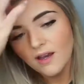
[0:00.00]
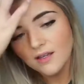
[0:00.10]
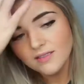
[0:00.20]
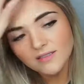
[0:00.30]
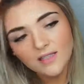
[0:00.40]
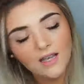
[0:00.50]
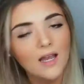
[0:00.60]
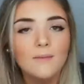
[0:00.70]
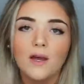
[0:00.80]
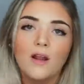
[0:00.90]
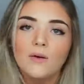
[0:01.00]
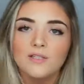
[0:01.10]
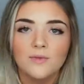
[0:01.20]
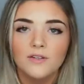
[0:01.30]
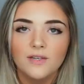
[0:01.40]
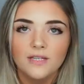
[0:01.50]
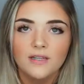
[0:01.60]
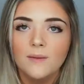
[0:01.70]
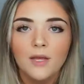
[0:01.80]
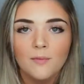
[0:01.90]
Honestly, like I'm not always motivated.
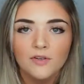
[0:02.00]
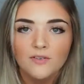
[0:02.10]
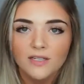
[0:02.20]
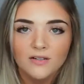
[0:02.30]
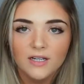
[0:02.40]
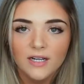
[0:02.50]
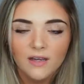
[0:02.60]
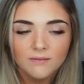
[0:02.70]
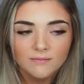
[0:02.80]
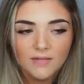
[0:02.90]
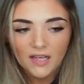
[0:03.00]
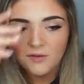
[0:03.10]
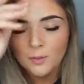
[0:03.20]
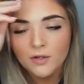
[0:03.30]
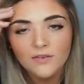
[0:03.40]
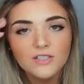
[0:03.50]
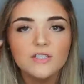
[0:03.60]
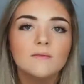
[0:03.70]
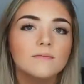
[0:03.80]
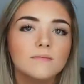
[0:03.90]
I'm not motivated right now. I have no
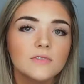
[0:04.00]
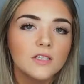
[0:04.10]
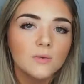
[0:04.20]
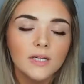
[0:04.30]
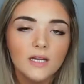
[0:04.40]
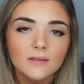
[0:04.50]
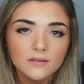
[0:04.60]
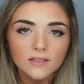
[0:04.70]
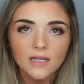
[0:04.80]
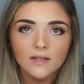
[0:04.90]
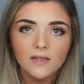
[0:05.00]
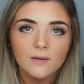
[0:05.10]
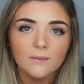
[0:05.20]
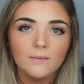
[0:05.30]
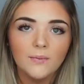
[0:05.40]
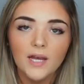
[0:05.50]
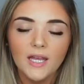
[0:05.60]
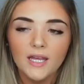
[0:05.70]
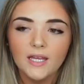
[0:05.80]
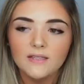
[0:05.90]
motivation to go work out or eat healthy
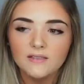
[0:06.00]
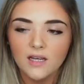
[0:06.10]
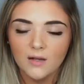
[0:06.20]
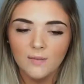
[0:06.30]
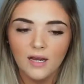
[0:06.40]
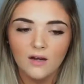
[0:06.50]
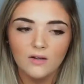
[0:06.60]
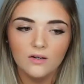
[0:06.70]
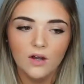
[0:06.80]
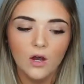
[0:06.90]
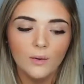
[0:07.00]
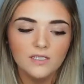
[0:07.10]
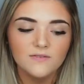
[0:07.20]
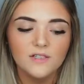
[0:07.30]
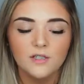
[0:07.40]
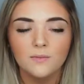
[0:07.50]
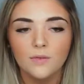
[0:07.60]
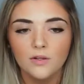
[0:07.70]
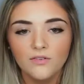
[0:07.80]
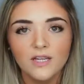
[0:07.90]
but it's not about always feeling
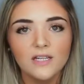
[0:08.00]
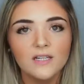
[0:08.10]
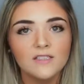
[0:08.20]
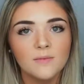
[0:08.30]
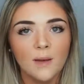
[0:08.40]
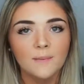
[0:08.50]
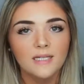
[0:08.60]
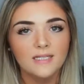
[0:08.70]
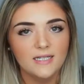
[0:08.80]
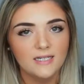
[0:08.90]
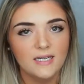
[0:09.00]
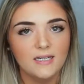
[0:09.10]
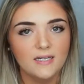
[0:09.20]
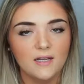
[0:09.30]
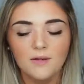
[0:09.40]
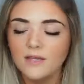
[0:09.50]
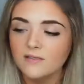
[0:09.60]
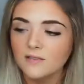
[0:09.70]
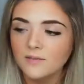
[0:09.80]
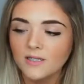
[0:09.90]
motivated. It's about being dedicated. I read
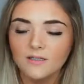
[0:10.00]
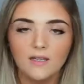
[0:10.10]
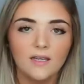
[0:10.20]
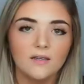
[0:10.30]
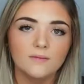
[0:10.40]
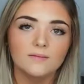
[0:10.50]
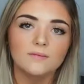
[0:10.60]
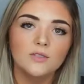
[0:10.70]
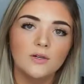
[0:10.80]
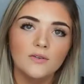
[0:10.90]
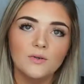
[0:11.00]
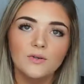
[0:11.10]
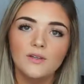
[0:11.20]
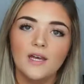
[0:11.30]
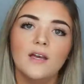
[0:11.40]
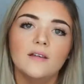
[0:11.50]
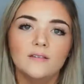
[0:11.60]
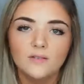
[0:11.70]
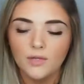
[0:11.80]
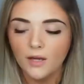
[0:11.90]
that somewhere and like whoever quoted that,
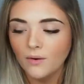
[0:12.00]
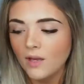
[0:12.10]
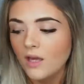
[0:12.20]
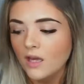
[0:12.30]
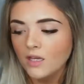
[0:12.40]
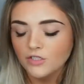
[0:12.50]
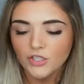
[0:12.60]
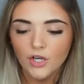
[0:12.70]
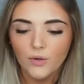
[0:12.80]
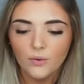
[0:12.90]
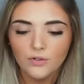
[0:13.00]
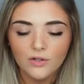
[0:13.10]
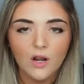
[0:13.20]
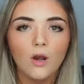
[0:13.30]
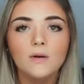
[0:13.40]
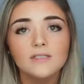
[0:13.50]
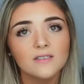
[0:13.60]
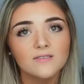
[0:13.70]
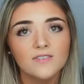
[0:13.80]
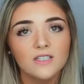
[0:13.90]
you go. So you're not always
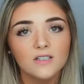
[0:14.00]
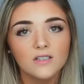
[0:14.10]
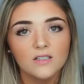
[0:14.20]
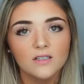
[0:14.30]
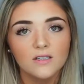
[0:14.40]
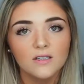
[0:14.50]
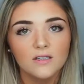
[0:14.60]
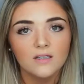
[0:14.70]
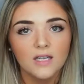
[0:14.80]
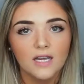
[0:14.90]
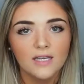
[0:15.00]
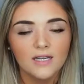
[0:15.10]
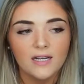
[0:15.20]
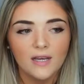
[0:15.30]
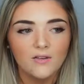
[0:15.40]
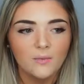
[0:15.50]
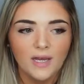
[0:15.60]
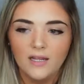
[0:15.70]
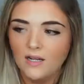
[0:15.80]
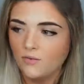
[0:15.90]
gonna feel like getting out of
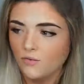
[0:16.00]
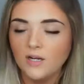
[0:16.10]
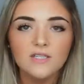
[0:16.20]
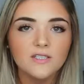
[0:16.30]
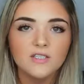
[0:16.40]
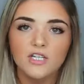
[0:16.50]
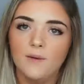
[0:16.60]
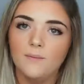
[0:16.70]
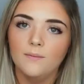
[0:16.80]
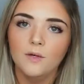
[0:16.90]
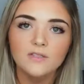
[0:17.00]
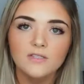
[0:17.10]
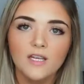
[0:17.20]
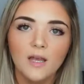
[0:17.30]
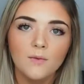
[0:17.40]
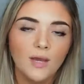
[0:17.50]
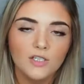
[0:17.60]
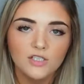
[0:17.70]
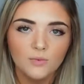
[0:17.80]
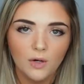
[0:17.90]
bed and running to the gym. Most of the time you
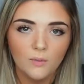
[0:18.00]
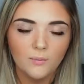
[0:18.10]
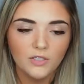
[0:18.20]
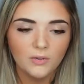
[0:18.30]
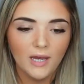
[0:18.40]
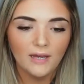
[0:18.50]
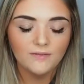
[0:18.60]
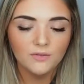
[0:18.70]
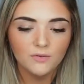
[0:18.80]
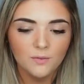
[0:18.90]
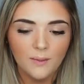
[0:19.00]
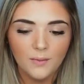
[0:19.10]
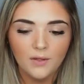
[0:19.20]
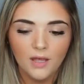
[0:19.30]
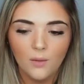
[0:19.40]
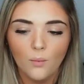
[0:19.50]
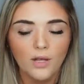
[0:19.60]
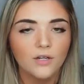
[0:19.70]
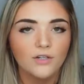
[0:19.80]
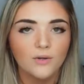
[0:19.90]
actually won't, but you have to remember like
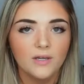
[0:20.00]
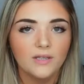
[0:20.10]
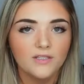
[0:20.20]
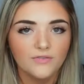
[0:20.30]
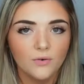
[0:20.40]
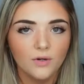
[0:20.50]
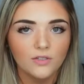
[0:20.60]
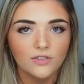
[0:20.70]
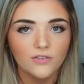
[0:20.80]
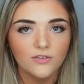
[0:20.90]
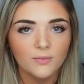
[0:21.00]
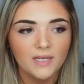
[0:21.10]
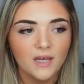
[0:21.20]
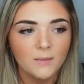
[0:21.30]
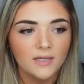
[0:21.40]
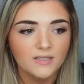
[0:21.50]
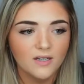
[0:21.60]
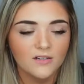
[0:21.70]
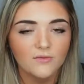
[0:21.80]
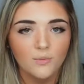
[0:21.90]
what you're doing this for. So for me, I made a
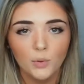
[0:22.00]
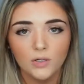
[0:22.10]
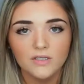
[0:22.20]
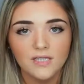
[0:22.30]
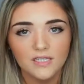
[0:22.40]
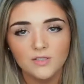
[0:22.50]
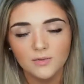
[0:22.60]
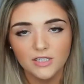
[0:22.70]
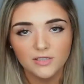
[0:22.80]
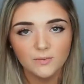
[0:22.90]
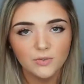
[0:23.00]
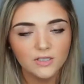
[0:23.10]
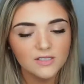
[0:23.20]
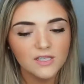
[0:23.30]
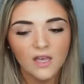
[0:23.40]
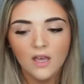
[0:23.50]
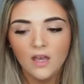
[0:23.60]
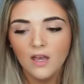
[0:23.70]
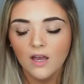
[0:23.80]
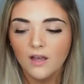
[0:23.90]
ton of boards, like inspiration boards
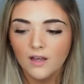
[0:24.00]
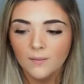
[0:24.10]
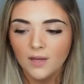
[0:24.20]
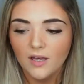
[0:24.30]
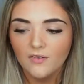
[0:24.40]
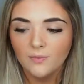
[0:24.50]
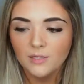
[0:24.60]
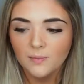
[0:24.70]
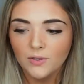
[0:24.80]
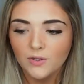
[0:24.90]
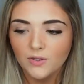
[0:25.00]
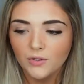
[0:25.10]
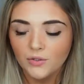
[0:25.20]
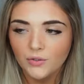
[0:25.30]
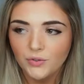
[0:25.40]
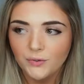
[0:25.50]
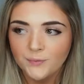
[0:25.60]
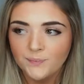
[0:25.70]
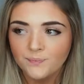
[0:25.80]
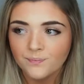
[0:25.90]
um, of people
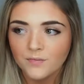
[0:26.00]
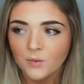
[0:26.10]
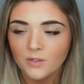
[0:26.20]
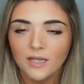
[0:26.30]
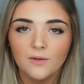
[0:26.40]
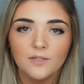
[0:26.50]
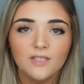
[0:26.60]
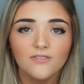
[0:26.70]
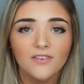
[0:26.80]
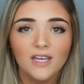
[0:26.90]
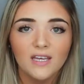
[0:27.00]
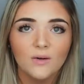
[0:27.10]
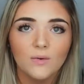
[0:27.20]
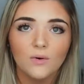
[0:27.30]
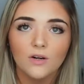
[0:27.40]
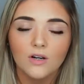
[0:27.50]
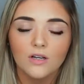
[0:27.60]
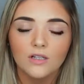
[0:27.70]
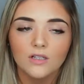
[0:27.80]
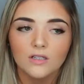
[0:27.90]
who were like really fit
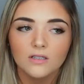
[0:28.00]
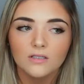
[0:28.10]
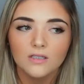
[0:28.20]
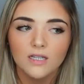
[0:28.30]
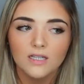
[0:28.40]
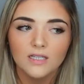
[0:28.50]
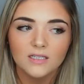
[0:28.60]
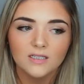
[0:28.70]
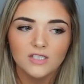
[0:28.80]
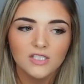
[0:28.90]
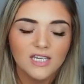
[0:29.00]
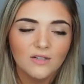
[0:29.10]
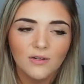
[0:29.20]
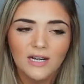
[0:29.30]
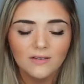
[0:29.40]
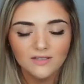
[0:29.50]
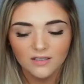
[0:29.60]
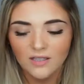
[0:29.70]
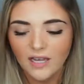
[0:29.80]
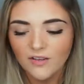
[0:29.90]
or like just had great outlooks
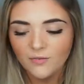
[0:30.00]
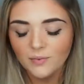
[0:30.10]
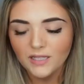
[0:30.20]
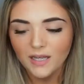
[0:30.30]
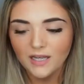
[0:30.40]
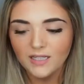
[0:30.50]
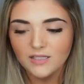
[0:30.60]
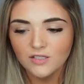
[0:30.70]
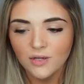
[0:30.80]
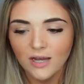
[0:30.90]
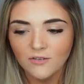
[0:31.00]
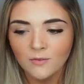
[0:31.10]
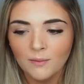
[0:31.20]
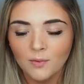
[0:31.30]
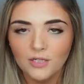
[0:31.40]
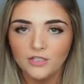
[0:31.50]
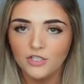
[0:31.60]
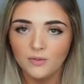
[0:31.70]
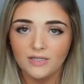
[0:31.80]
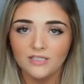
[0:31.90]
on life because you have to remember what you're
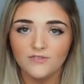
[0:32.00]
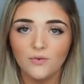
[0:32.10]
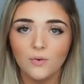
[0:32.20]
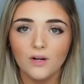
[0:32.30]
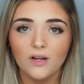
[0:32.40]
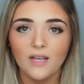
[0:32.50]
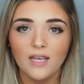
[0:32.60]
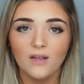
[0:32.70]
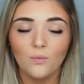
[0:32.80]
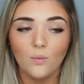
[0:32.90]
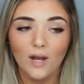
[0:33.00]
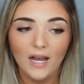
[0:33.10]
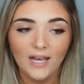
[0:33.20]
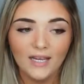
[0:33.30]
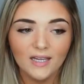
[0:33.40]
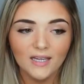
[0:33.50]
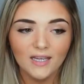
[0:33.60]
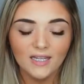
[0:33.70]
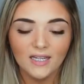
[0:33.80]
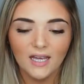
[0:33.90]
doing this for and why
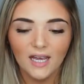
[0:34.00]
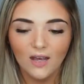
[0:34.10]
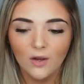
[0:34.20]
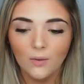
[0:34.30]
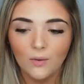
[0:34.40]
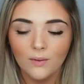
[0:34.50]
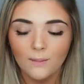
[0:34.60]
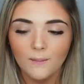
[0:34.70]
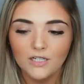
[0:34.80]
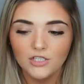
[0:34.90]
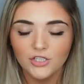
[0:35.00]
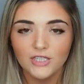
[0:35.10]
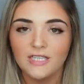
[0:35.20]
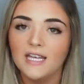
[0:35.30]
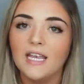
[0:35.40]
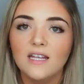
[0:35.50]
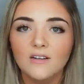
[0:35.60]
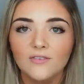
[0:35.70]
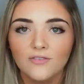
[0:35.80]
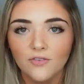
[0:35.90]
and how much you're gonna
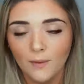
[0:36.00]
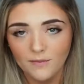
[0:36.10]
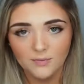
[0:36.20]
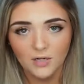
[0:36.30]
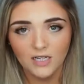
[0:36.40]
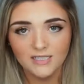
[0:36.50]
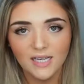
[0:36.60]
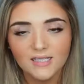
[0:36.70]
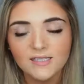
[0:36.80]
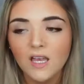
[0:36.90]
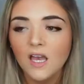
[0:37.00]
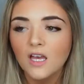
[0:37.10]
gain from this process.